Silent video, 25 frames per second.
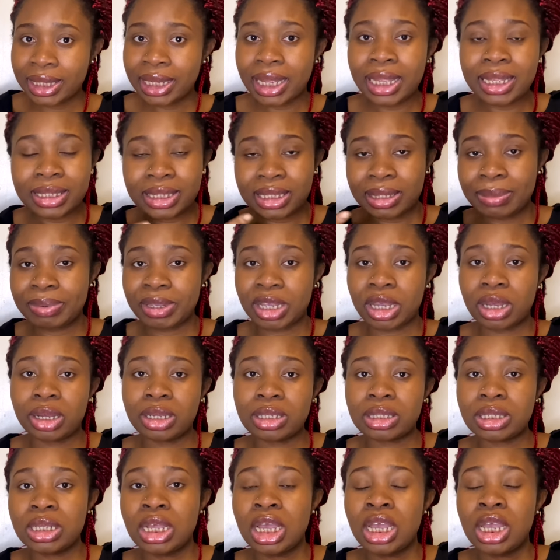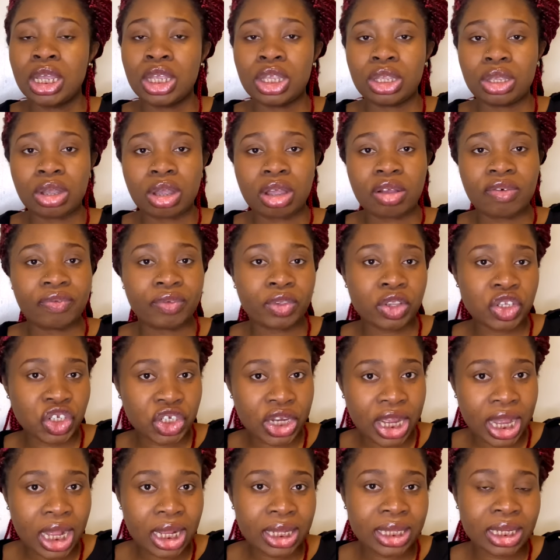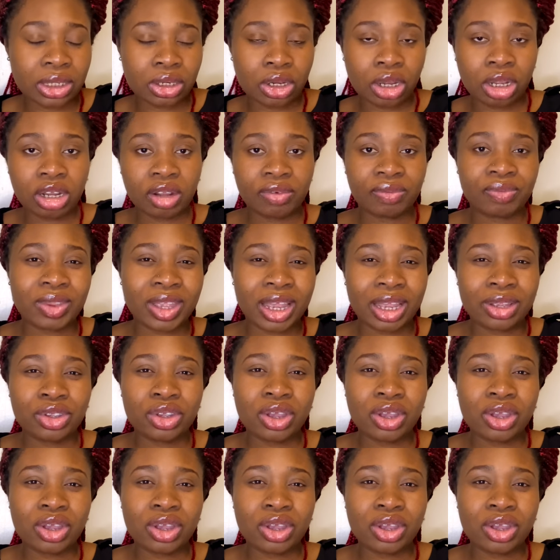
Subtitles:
It's because you have a child and all of that.